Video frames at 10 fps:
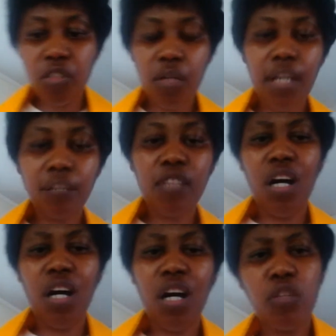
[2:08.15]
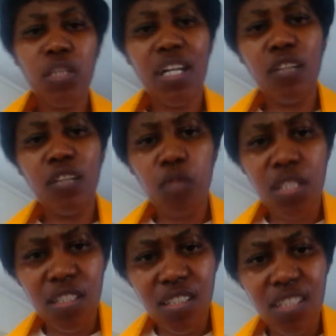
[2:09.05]
Or after we're done with the
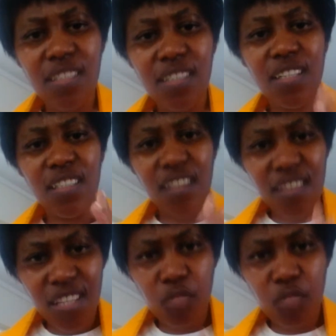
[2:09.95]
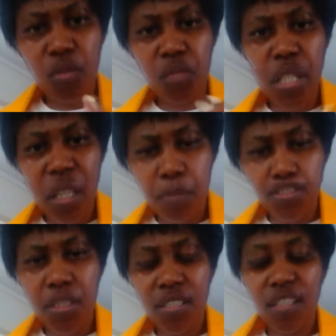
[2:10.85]
season that we really
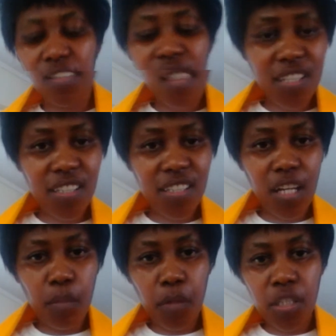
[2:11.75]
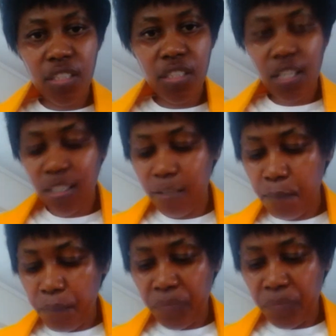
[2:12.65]
appreciate. So this nail polish color,
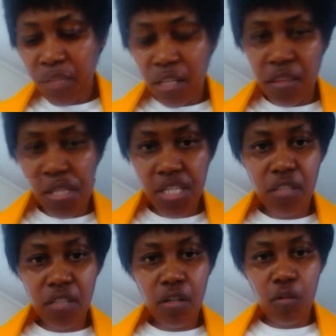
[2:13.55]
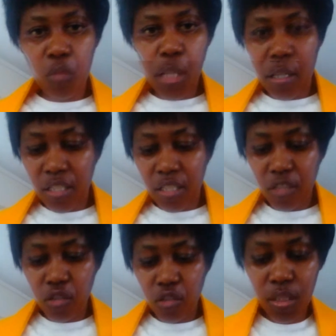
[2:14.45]
and then we are
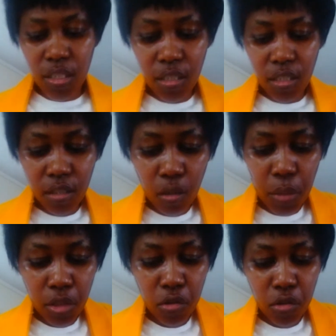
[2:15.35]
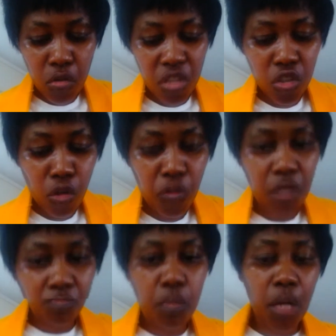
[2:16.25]
actually going to do the soft
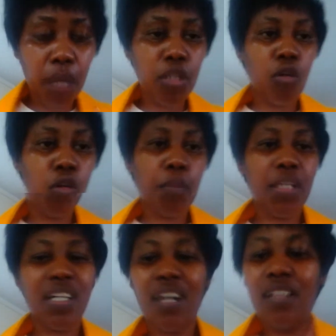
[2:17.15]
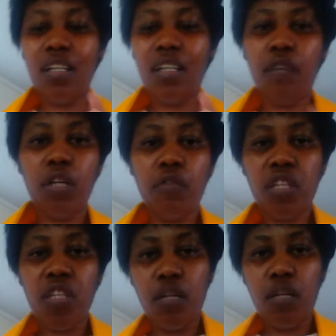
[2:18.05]
Barbie doll pink. I love everything
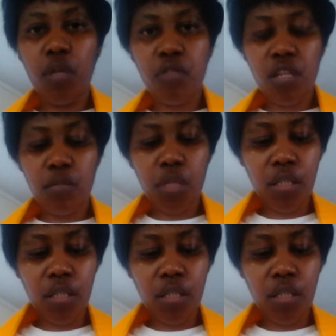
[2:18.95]
about that pink.